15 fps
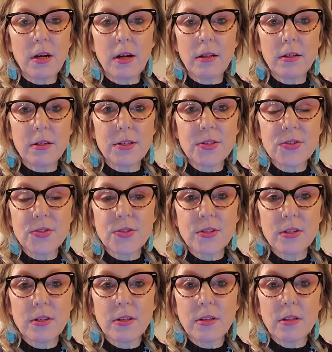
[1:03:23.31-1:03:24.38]
colors
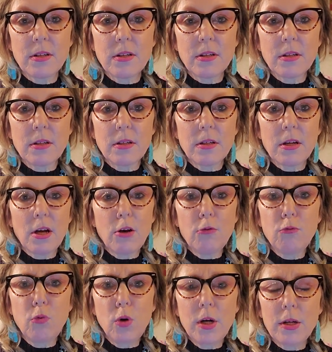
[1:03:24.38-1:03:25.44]

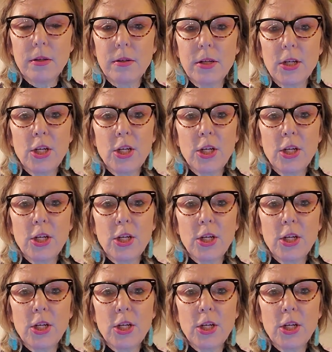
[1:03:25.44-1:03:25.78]
of wood.